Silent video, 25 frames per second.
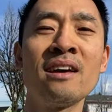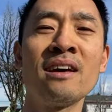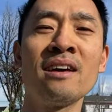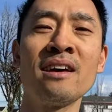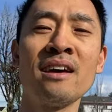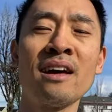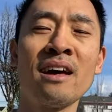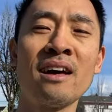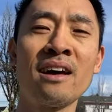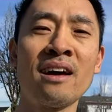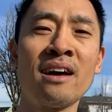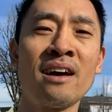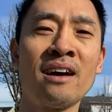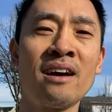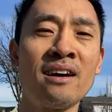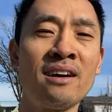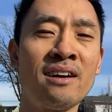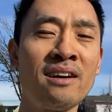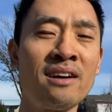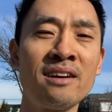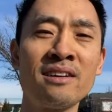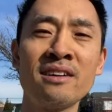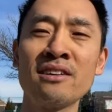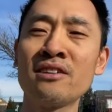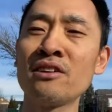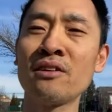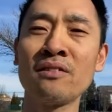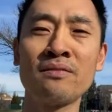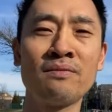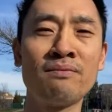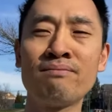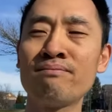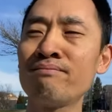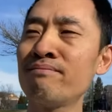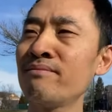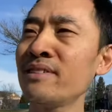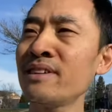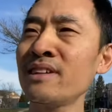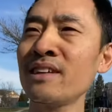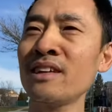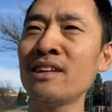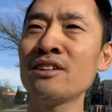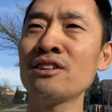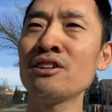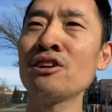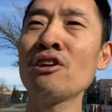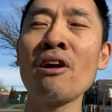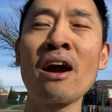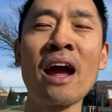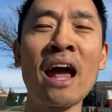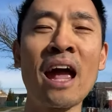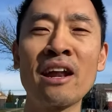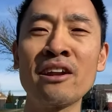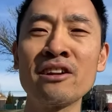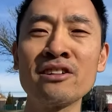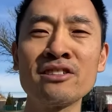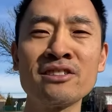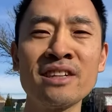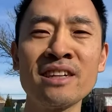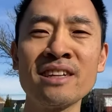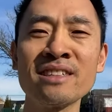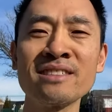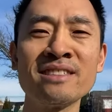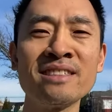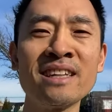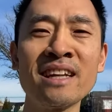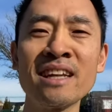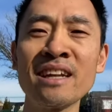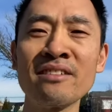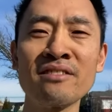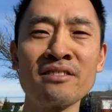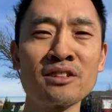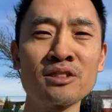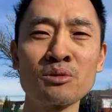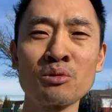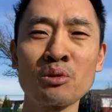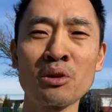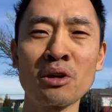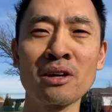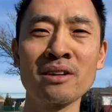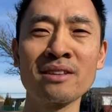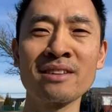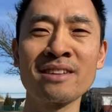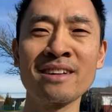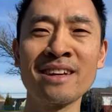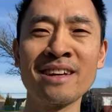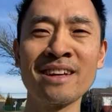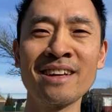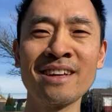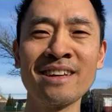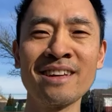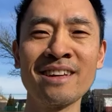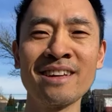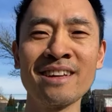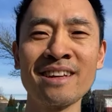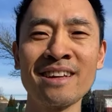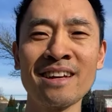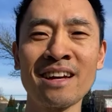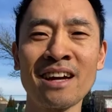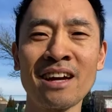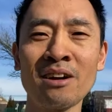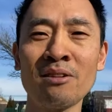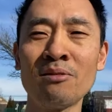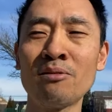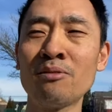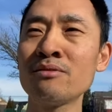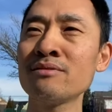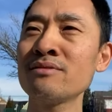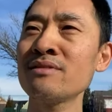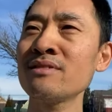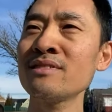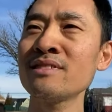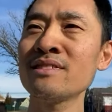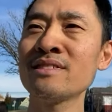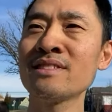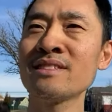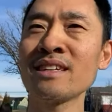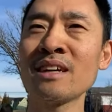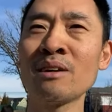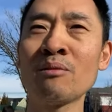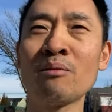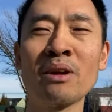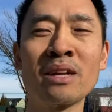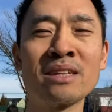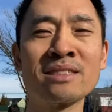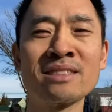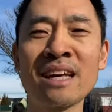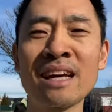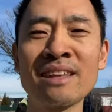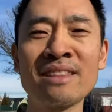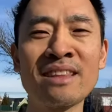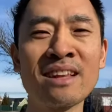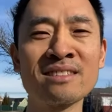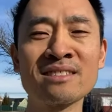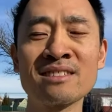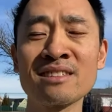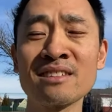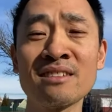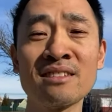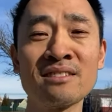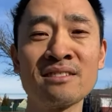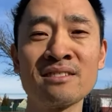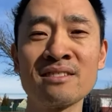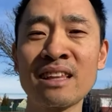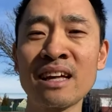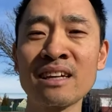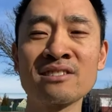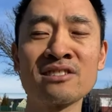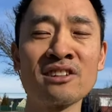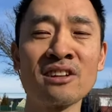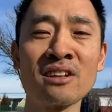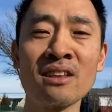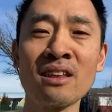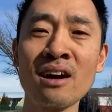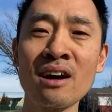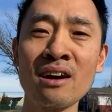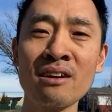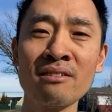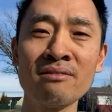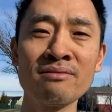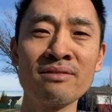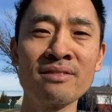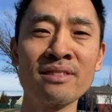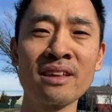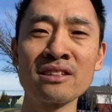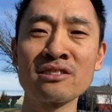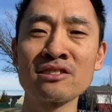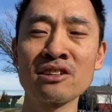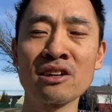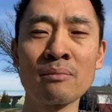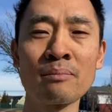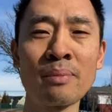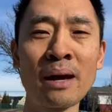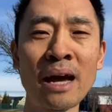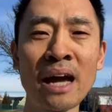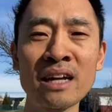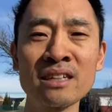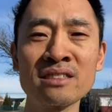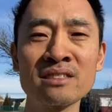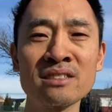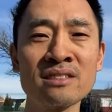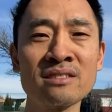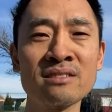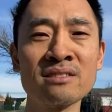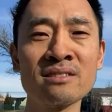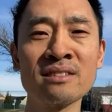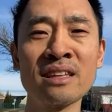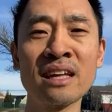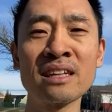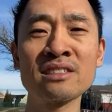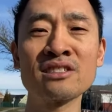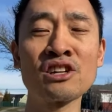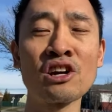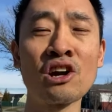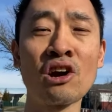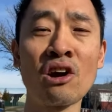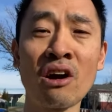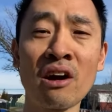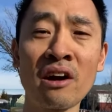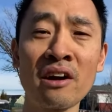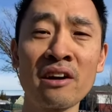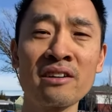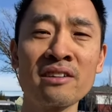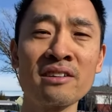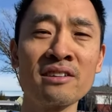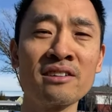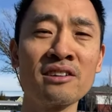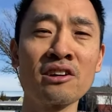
Uh, your your energy is needed in this world. Uh, and what is that? That's your, that's your love, that's your compassion, that's your heart, your